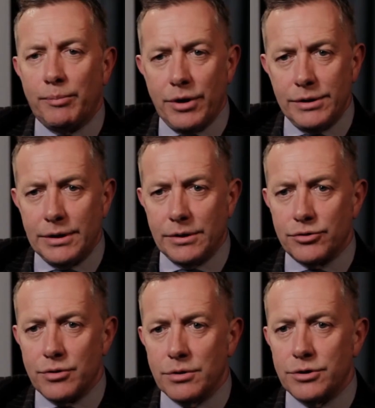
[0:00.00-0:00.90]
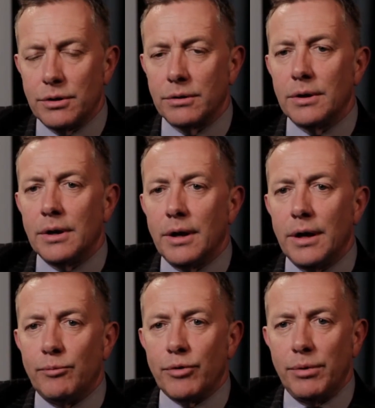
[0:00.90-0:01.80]
pricing structure,
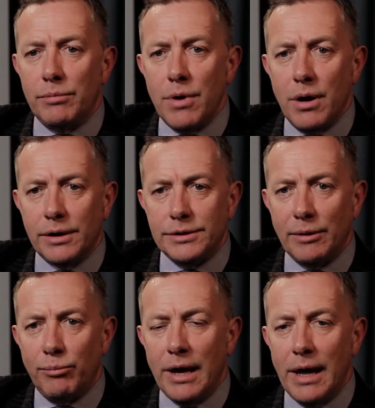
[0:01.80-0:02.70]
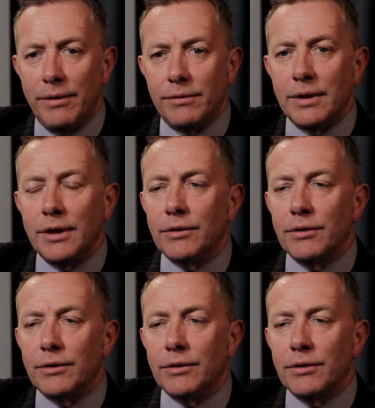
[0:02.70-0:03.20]
a proper marketing plan